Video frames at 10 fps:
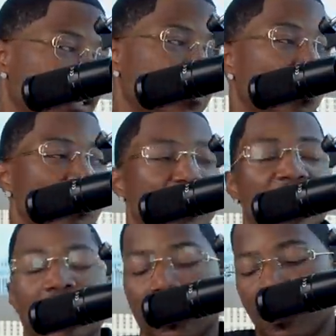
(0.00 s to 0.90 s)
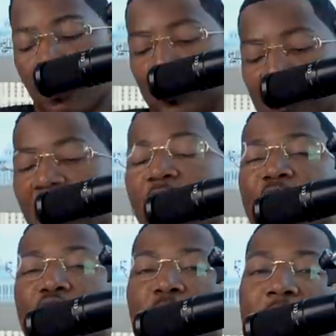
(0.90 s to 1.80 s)
It's going to take a long time
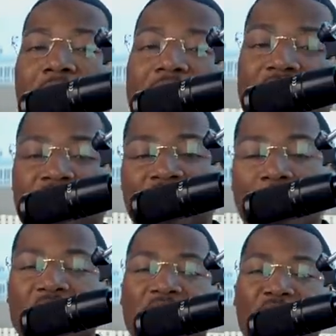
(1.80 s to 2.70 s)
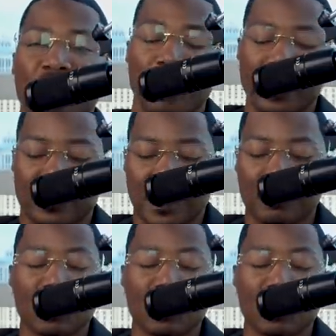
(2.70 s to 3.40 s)
for you to master some of this information I'm